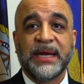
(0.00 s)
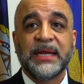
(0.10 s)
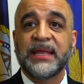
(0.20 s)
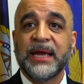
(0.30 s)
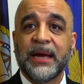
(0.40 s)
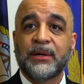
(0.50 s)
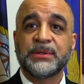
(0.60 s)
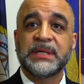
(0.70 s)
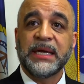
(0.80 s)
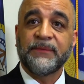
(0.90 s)
on anything
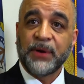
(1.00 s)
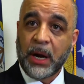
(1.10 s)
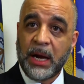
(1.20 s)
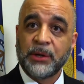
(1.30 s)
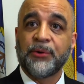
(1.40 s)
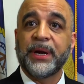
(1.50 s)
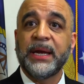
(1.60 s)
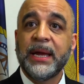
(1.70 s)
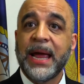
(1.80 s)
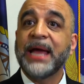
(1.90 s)
else if you're
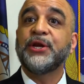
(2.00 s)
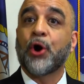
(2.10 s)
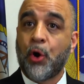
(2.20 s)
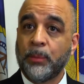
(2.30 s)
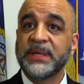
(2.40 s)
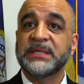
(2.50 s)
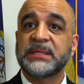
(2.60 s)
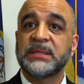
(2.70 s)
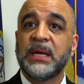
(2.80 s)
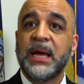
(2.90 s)
hungry and you're
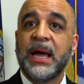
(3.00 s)
homeless.